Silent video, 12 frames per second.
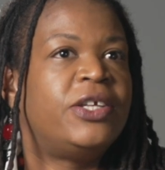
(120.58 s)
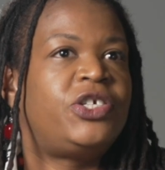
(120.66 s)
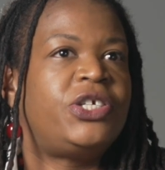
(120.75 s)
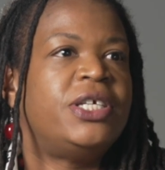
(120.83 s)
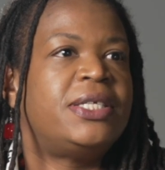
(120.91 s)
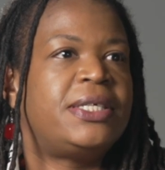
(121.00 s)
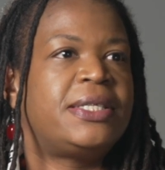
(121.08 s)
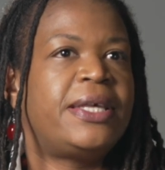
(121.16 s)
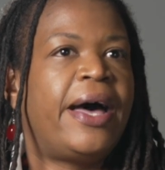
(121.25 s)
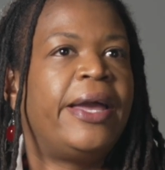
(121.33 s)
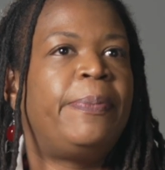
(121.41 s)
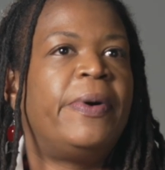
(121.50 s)
she's the
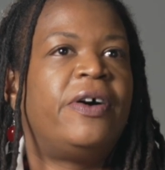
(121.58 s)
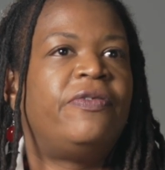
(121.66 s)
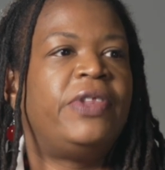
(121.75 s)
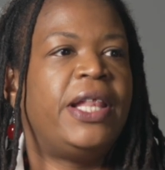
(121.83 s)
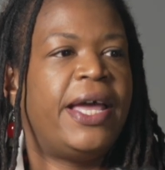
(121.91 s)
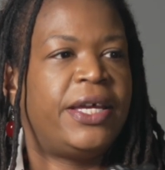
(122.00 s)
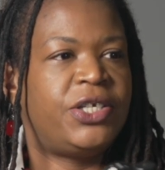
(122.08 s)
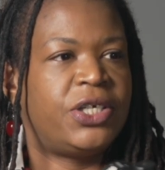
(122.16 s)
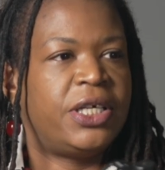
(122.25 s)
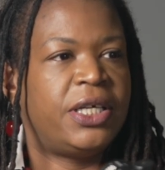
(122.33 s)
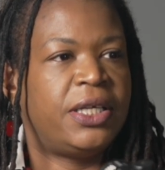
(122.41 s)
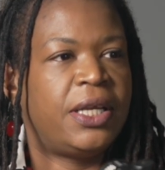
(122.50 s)
type of
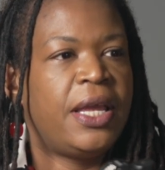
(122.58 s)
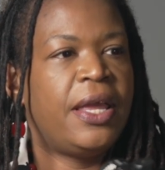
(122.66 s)
legend